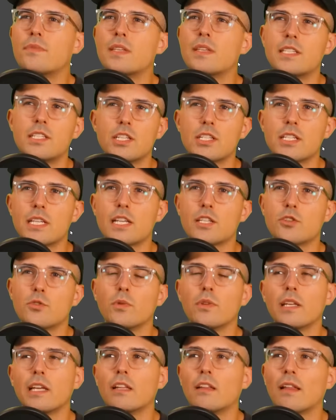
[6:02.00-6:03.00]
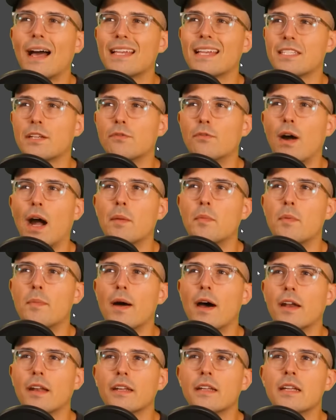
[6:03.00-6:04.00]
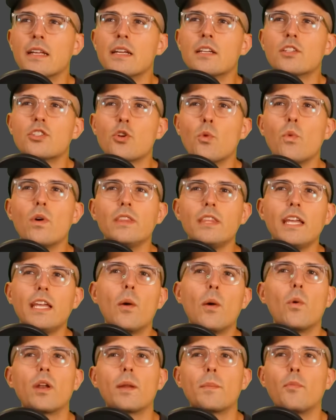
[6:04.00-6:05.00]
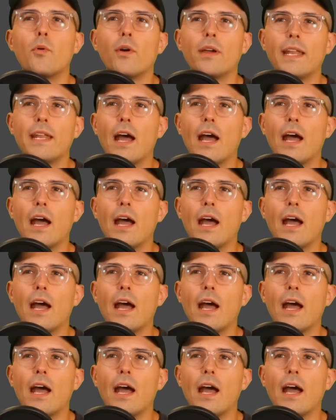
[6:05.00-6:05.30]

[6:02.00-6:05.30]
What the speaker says: This just has a really classic vibe about it. So one thing I want to point